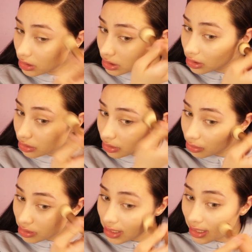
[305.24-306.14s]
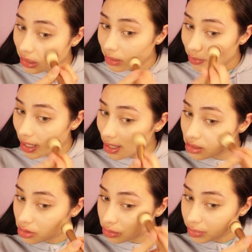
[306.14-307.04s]
you know, you always gotta keep your
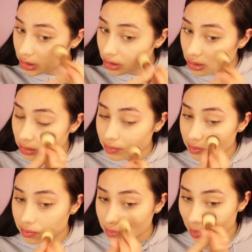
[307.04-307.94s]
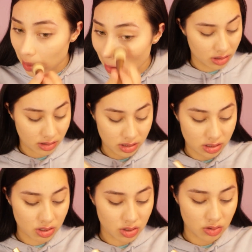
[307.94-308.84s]
eyes open, y'all.
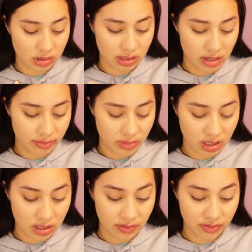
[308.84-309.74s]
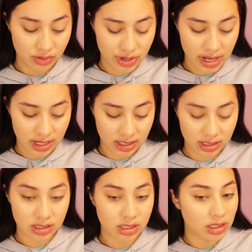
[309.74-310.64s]
So let me give you
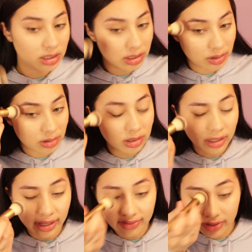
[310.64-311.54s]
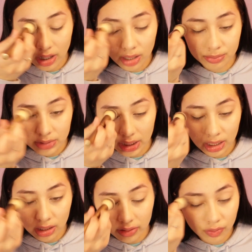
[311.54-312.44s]
guys a little life
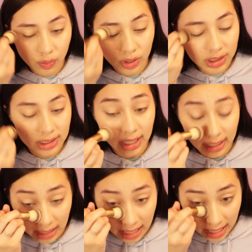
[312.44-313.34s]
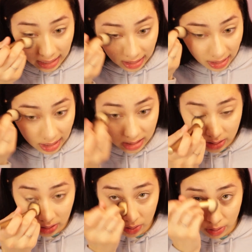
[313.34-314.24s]
update of what the heck
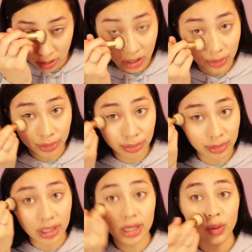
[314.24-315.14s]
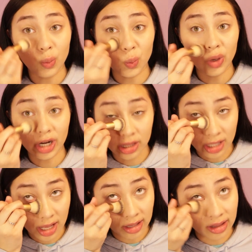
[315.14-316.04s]
has been going on with me and where
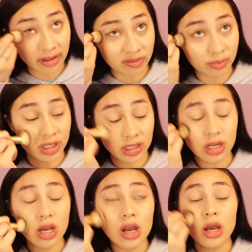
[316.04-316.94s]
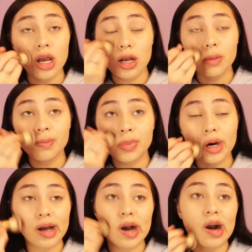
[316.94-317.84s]
the hell I've been.
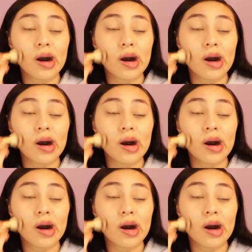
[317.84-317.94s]
But